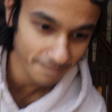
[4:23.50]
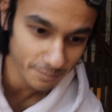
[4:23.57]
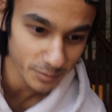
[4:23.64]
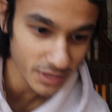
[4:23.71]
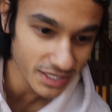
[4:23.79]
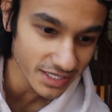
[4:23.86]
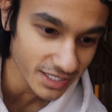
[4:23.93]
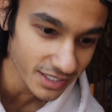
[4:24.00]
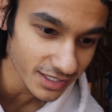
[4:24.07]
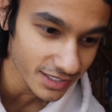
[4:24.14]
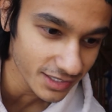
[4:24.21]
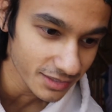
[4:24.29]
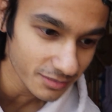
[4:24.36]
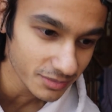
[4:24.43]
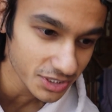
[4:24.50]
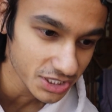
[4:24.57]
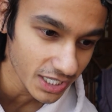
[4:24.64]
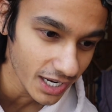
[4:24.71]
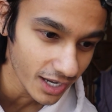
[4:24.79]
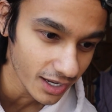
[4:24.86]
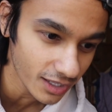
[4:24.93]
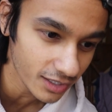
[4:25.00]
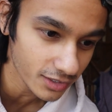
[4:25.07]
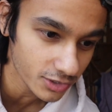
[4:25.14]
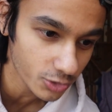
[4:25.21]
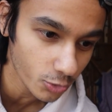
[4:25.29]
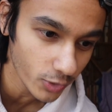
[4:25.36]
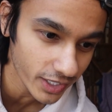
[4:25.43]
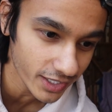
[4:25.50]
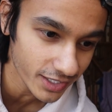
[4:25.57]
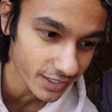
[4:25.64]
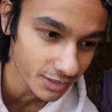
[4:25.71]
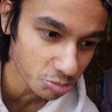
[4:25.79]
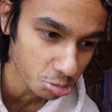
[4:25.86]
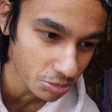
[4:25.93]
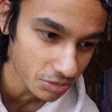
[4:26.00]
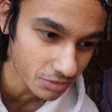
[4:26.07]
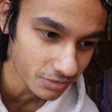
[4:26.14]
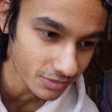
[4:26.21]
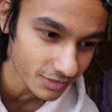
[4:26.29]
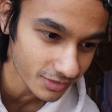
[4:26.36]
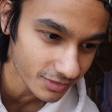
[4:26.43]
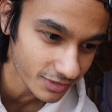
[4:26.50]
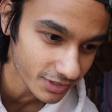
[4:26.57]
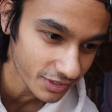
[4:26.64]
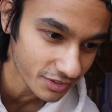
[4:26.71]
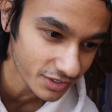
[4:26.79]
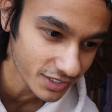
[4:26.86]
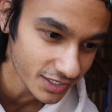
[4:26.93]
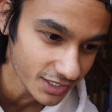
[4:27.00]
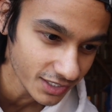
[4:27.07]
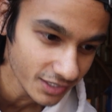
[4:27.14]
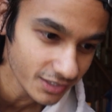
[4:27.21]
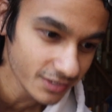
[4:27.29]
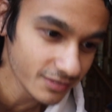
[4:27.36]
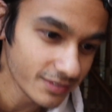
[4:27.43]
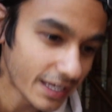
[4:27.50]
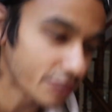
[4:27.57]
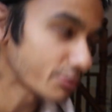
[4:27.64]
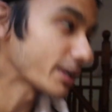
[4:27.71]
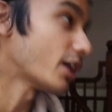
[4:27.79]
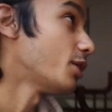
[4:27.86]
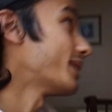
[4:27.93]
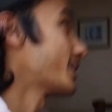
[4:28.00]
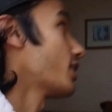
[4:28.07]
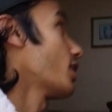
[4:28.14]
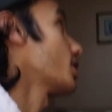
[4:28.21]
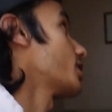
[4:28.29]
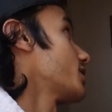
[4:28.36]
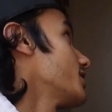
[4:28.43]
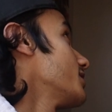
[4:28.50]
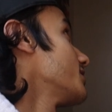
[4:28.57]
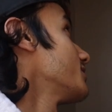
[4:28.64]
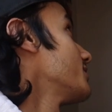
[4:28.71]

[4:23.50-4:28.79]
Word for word: Me, Michelle, Quinn, Nathy. That's what I call my car.